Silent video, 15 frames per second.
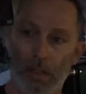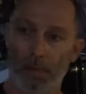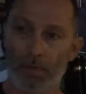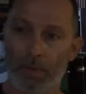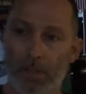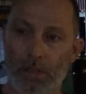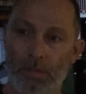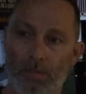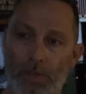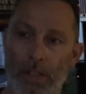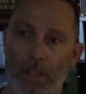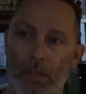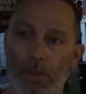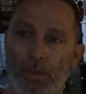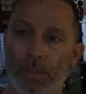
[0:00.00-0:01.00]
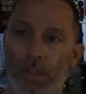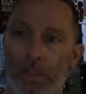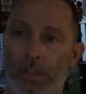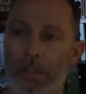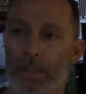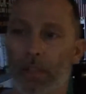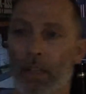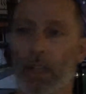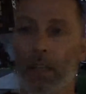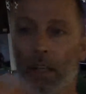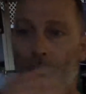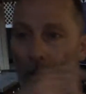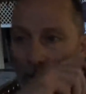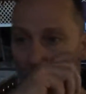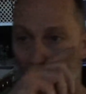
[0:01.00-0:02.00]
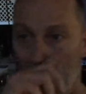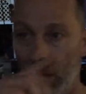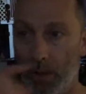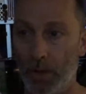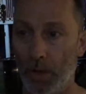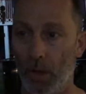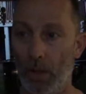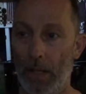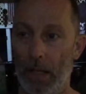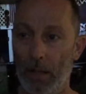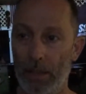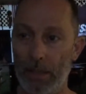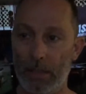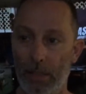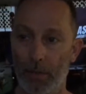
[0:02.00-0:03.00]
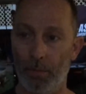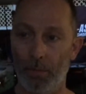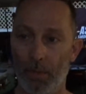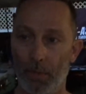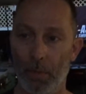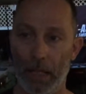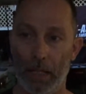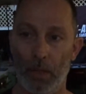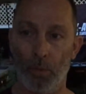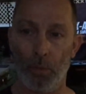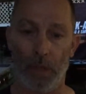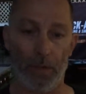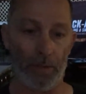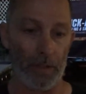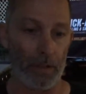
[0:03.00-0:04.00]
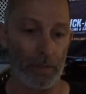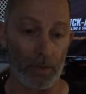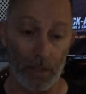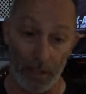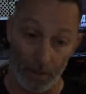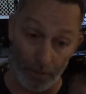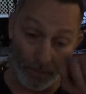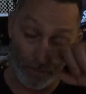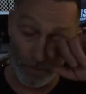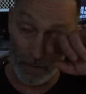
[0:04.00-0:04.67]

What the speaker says: Let me reload this. So you saw how easy the bacon weave is, right?